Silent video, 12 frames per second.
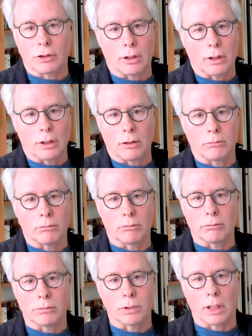
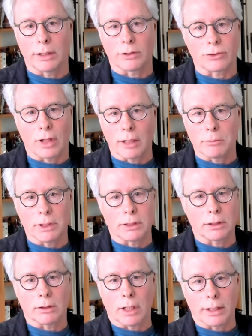um, like
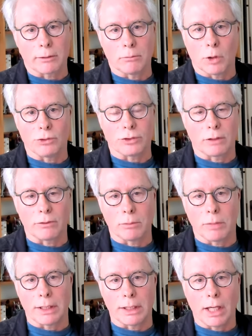Simon and like most
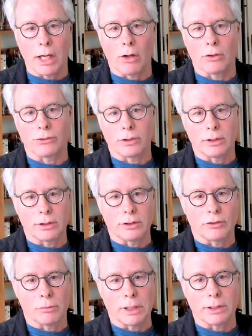everybody else, that
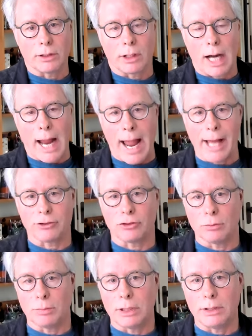this meant there had
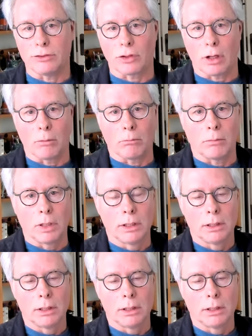to be some